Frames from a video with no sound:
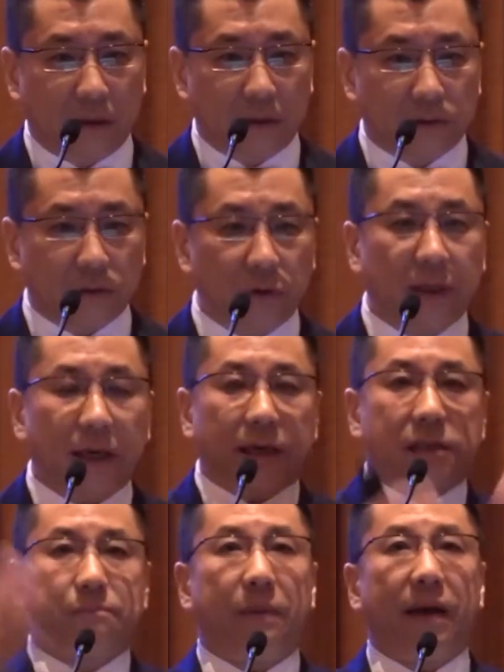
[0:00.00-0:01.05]
So you can
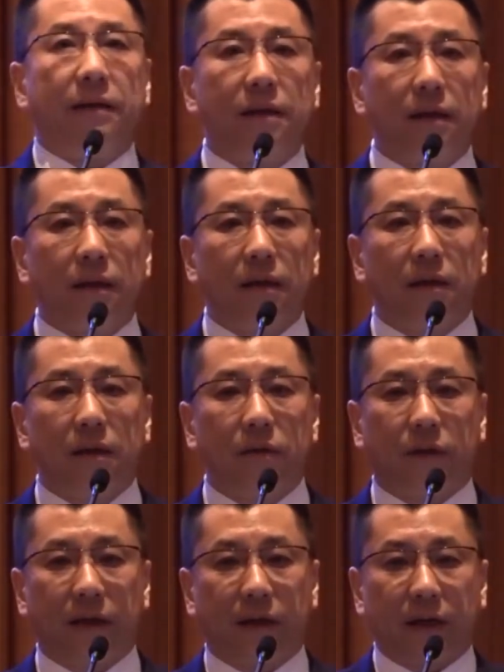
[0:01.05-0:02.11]
expand it, you
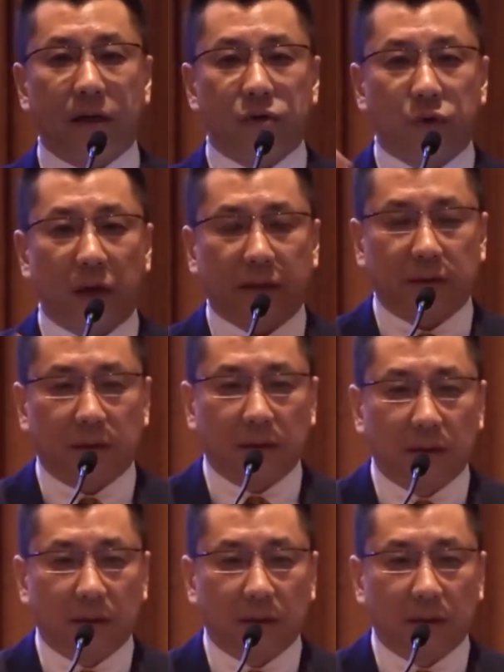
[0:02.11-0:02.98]
can contract it.